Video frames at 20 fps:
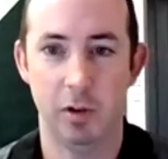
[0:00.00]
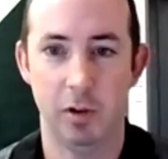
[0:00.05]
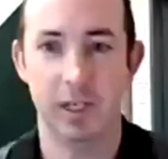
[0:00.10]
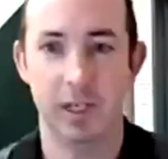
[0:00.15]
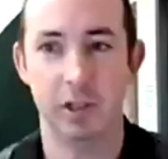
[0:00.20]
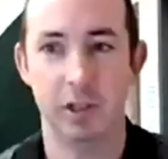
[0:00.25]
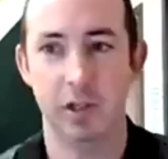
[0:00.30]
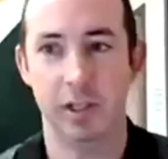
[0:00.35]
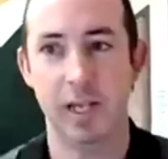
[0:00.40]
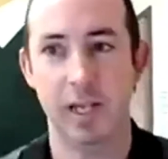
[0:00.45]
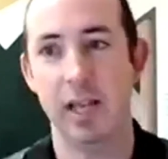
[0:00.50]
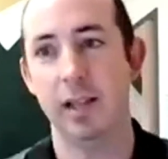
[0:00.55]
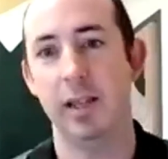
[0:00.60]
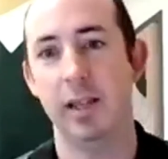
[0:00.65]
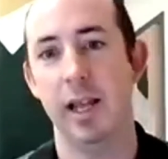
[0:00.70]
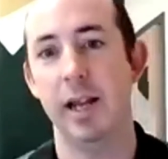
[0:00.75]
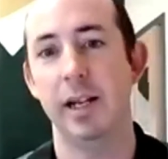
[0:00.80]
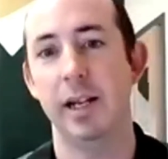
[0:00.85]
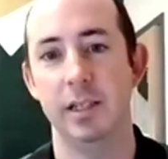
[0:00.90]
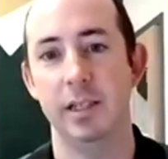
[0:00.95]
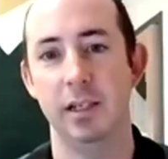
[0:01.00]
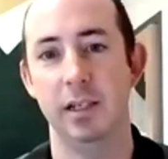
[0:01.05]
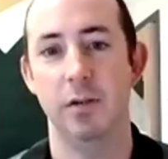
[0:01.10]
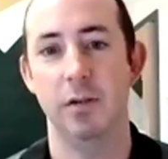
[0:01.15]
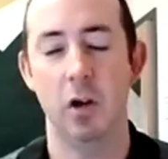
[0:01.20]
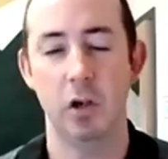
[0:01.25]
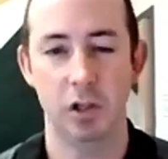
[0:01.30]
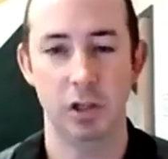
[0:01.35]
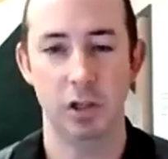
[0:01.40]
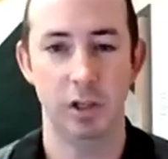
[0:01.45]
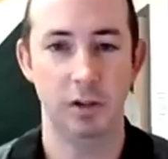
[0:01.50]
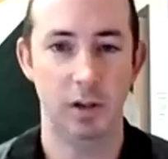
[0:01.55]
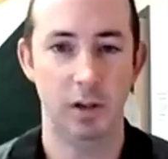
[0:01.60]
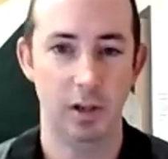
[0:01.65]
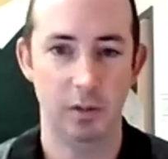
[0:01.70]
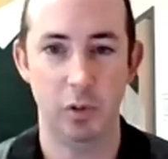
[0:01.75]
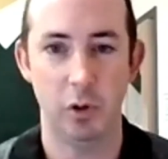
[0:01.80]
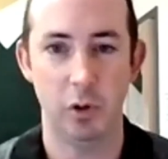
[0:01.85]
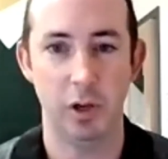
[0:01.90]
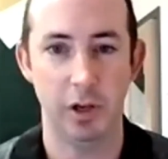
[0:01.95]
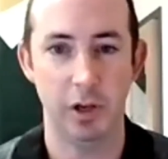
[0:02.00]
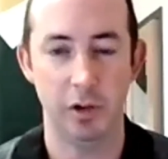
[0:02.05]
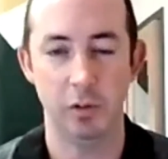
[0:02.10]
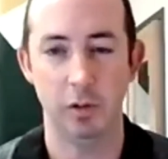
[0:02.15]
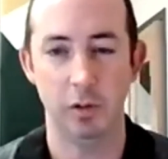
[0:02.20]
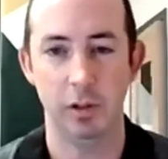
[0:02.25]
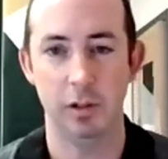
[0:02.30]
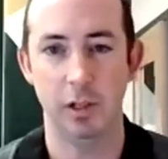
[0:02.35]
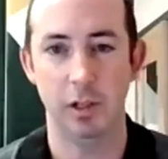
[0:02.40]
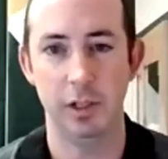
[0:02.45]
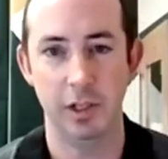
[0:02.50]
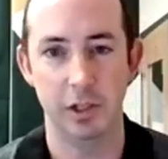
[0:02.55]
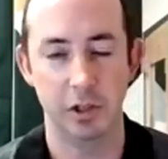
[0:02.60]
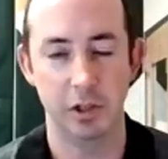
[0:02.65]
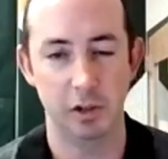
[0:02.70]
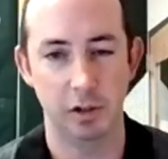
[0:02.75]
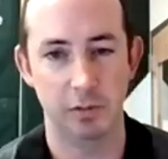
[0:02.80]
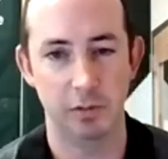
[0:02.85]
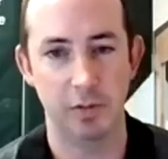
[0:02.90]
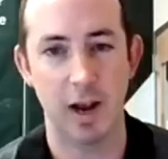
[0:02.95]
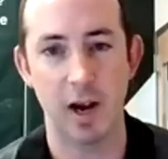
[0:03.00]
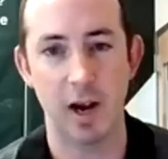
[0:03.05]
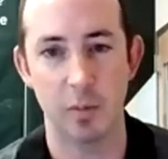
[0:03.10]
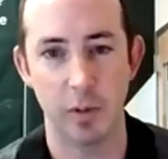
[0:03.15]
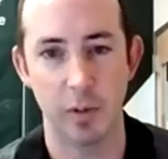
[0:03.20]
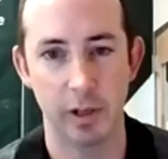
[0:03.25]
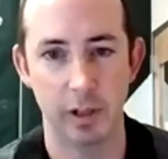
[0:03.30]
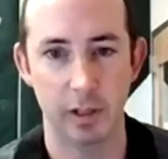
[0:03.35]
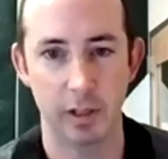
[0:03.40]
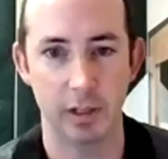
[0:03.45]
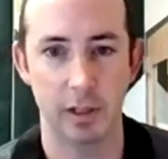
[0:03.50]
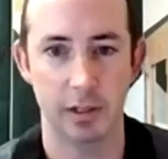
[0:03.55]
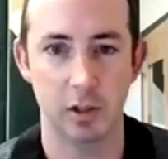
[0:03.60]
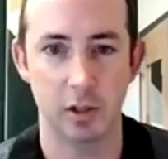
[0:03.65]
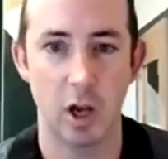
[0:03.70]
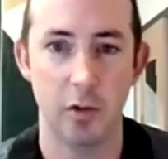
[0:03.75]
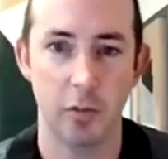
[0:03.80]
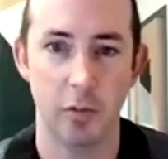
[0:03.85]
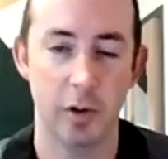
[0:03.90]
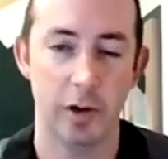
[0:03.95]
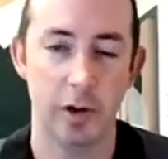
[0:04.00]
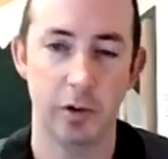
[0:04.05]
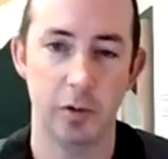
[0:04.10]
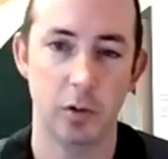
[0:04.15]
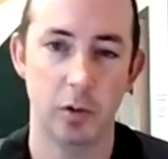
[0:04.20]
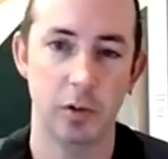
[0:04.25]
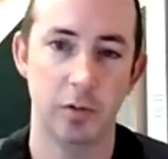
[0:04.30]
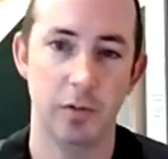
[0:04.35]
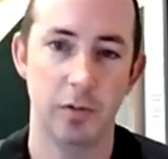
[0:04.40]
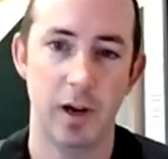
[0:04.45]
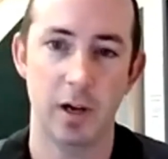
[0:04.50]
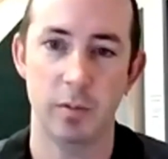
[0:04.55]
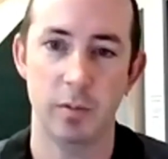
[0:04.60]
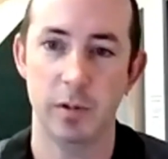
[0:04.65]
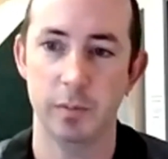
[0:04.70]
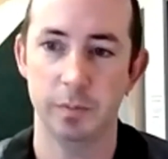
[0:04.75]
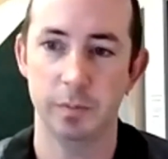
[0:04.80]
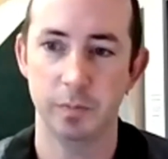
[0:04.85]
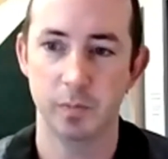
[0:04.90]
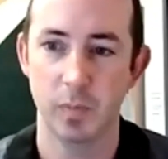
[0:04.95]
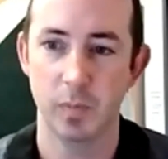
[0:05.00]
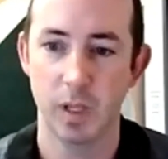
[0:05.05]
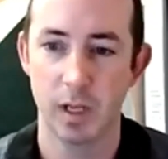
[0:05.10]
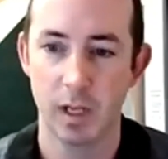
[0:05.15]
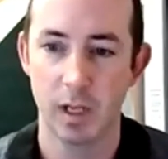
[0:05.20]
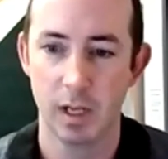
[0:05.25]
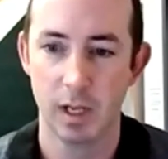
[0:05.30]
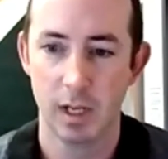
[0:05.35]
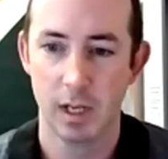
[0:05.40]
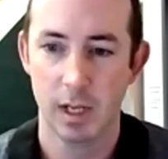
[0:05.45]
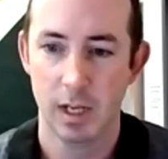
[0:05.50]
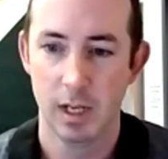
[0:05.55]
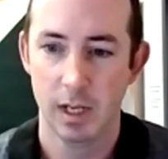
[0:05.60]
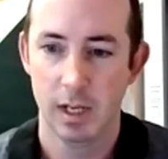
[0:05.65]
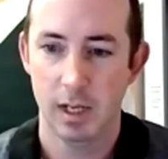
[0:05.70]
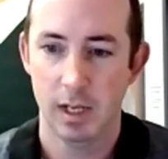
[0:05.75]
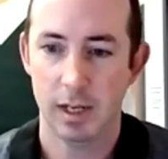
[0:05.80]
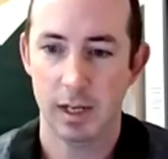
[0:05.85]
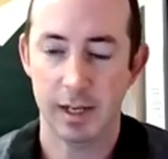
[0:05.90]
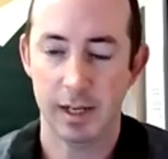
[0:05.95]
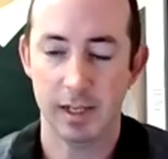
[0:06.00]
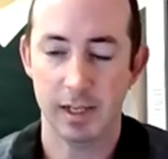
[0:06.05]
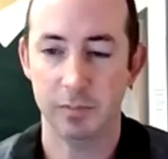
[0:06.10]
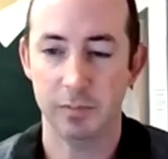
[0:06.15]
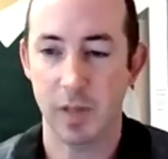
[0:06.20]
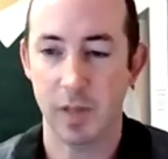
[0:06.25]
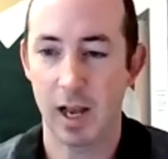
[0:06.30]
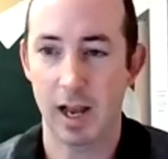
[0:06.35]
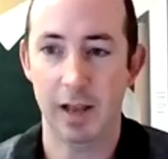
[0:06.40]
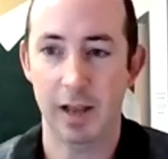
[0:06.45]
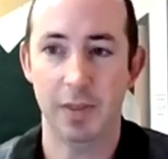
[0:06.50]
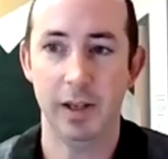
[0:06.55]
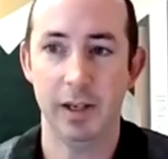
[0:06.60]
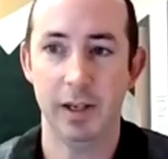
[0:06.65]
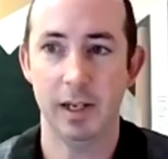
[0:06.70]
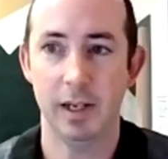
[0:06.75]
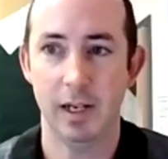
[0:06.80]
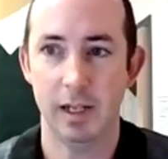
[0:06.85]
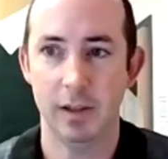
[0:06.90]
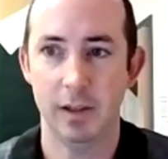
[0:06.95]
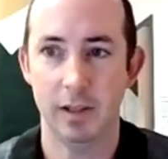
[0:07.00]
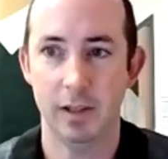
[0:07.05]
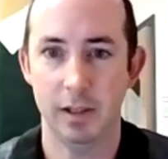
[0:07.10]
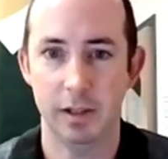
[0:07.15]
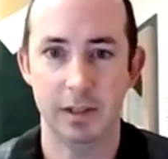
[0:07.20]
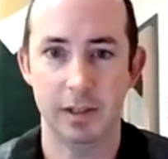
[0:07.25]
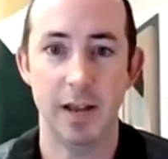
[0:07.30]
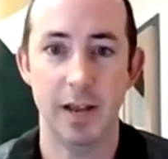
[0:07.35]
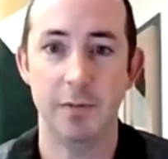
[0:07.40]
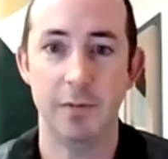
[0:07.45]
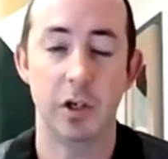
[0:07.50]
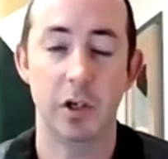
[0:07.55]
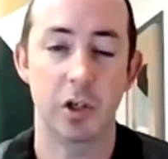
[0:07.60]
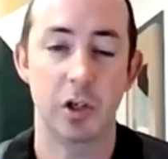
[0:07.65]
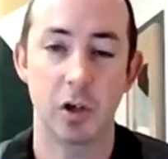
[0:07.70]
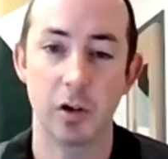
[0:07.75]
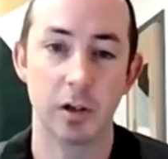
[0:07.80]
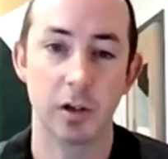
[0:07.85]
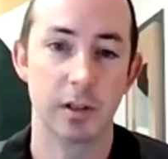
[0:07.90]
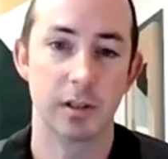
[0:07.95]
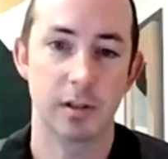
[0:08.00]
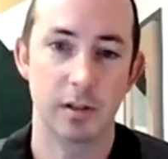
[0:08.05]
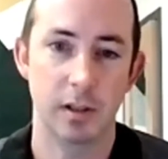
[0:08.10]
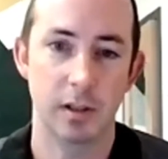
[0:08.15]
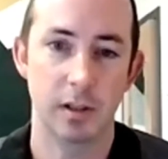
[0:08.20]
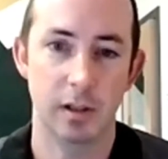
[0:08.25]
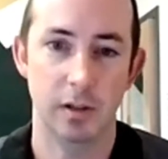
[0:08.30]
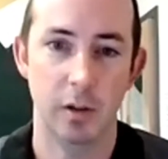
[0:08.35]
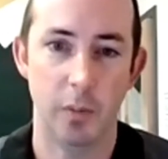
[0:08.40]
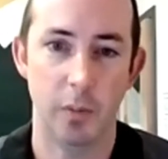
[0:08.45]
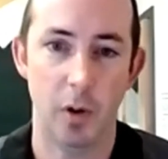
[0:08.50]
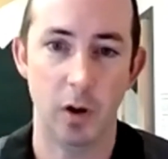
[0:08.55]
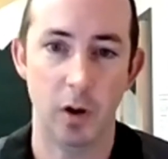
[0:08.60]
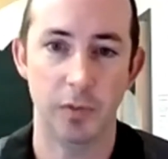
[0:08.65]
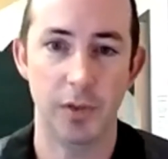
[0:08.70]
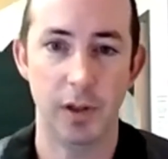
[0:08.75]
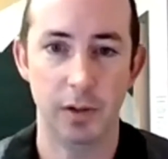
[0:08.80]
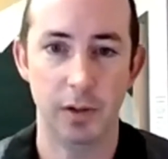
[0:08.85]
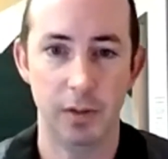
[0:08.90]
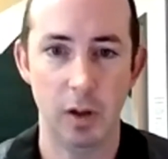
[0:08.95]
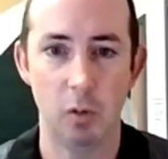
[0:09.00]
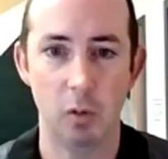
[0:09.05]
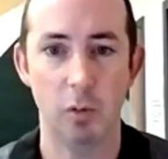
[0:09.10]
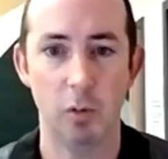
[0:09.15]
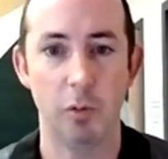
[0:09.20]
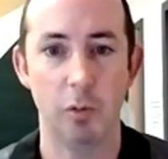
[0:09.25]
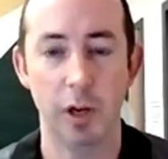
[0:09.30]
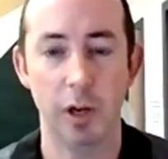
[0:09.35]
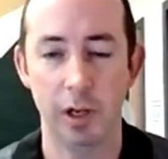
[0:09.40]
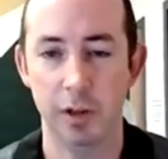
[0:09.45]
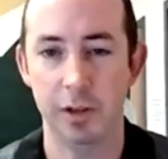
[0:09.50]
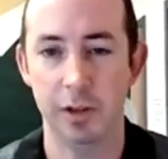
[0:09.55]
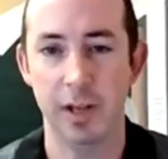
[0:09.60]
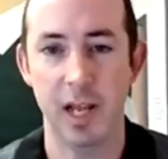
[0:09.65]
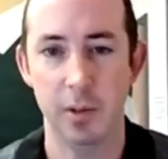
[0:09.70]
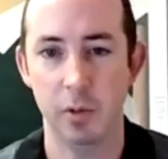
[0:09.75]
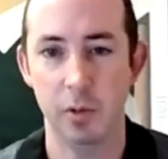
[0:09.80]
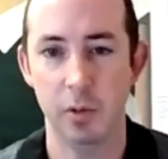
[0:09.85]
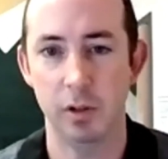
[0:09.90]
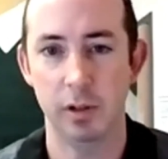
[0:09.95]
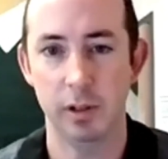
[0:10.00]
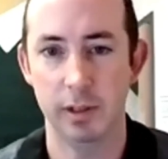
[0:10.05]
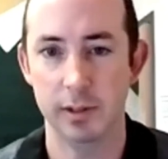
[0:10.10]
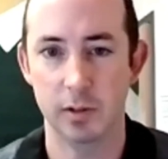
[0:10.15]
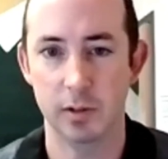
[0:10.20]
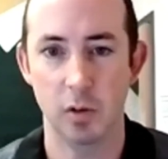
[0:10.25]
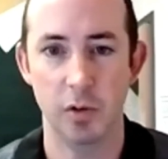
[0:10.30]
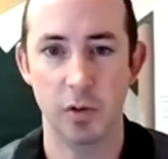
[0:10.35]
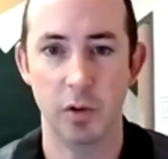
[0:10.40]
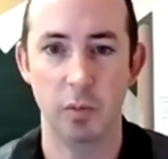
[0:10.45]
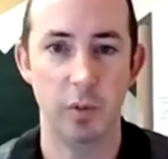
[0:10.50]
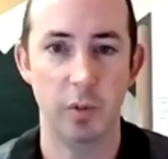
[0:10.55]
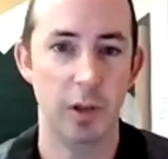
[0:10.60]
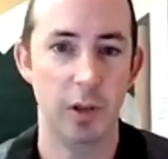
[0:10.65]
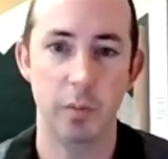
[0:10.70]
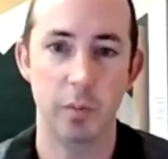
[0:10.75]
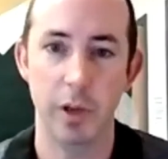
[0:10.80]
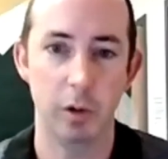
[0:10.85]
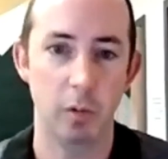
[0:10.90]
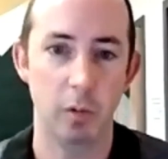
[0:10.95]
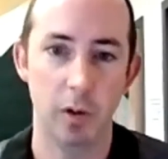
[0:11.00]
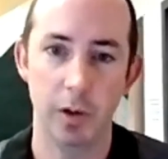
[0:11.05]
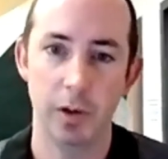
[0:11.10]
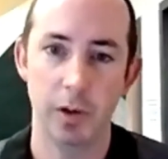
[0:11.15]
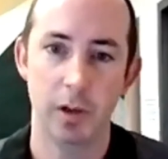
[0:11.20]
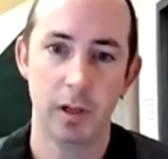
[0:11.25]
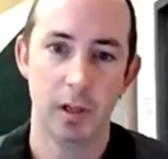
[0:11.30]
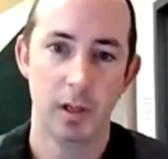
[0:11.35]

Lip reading: essentially take the ATC function and put it into a digital environment, a software controlled environment? I think the safety assurance, the part that we're bringing to the table, is going to be a big one.